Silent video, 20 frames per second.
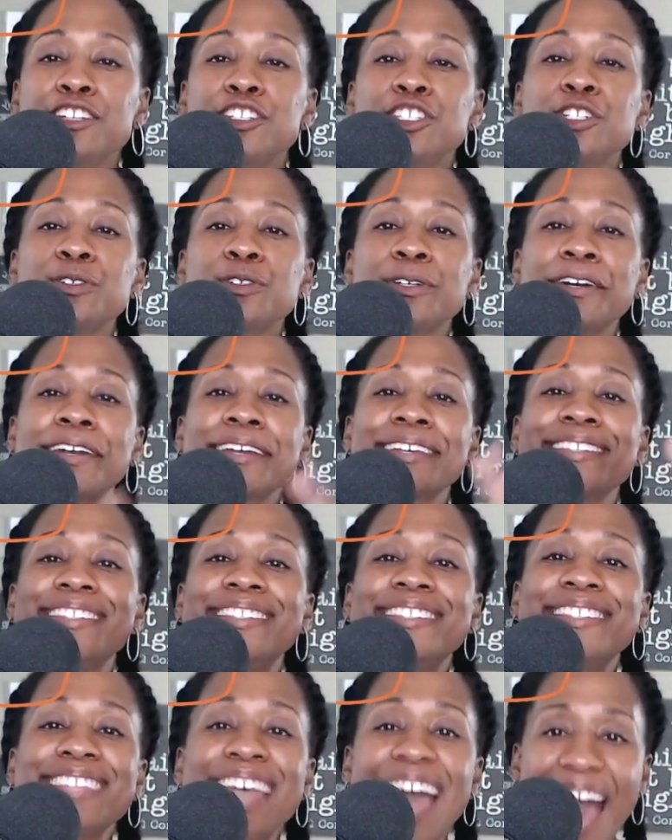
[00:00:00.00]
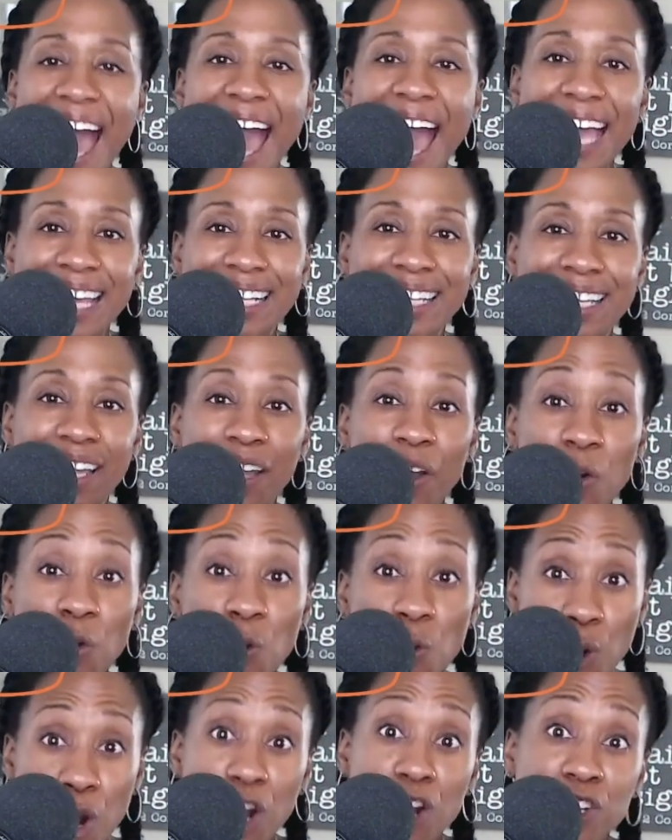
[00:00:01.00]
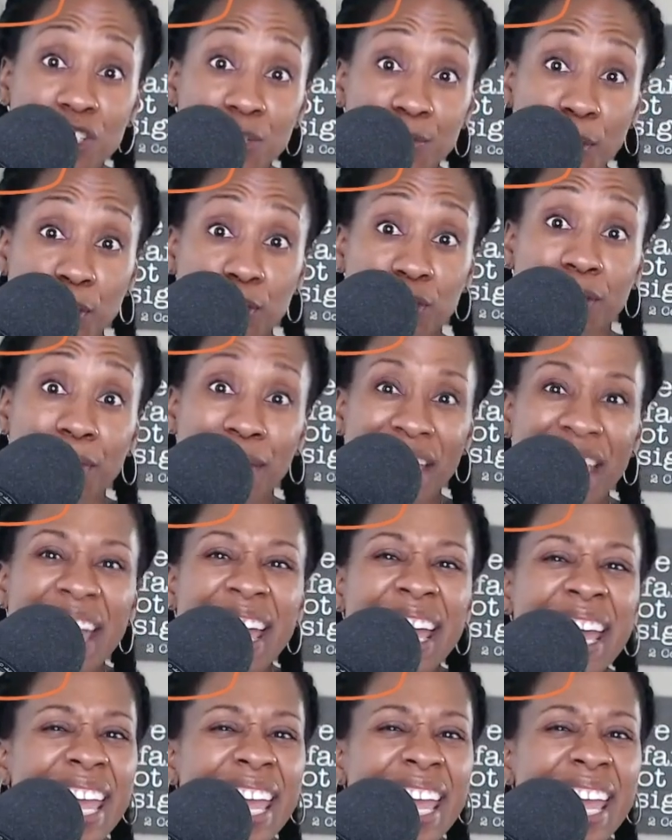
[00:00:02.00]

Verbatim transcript: You are exactly where you're supposed to be.